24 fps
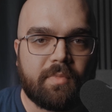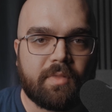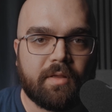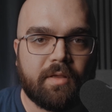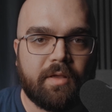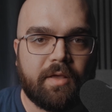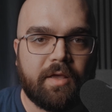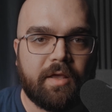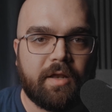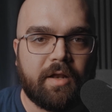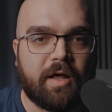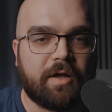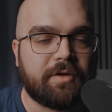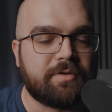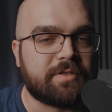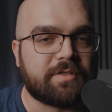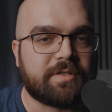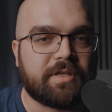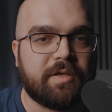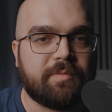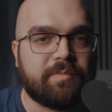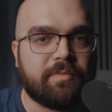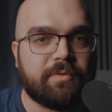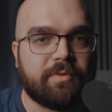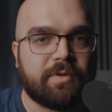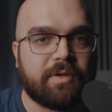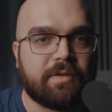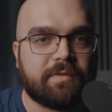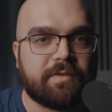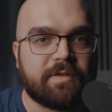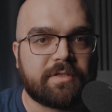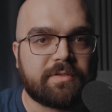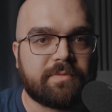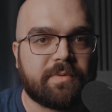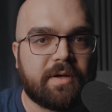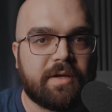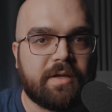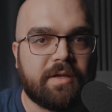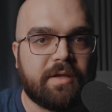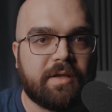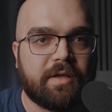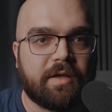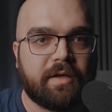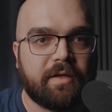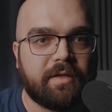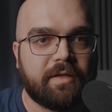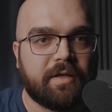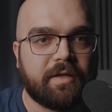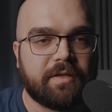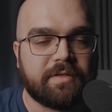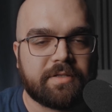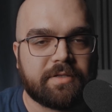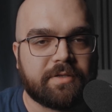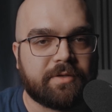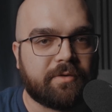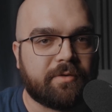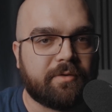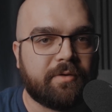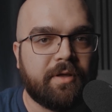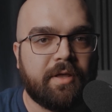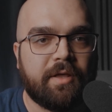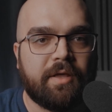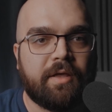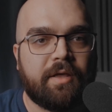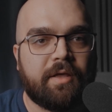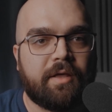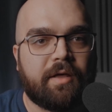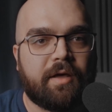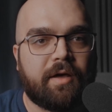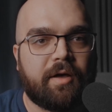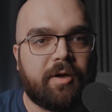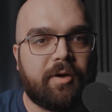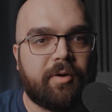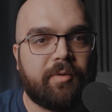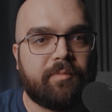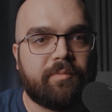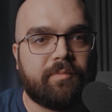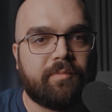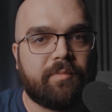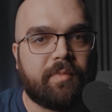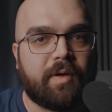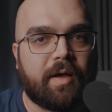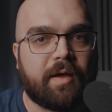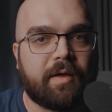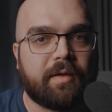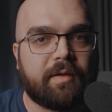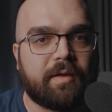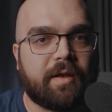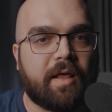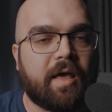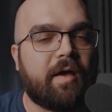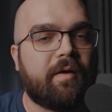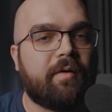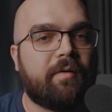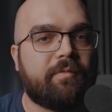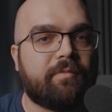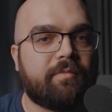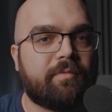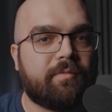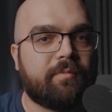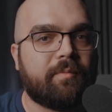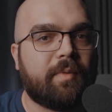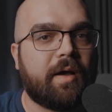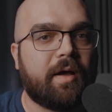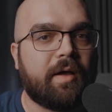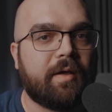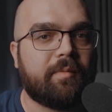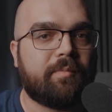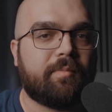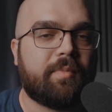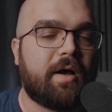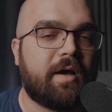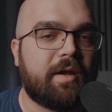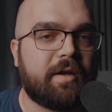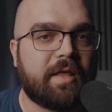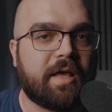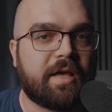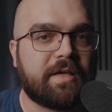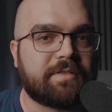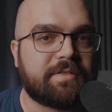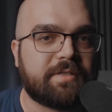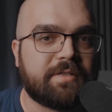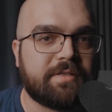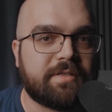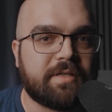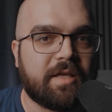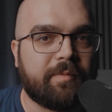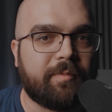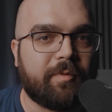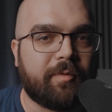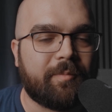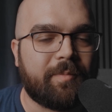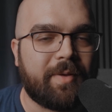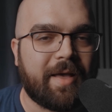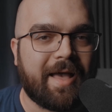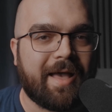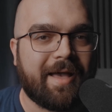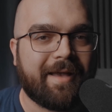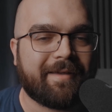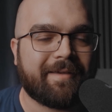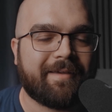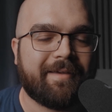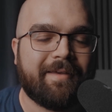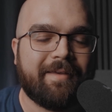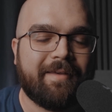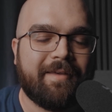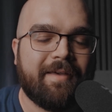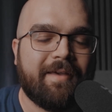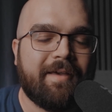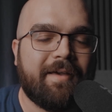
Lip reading: And I'll just keep doing it this way until I can have my podcasting table back.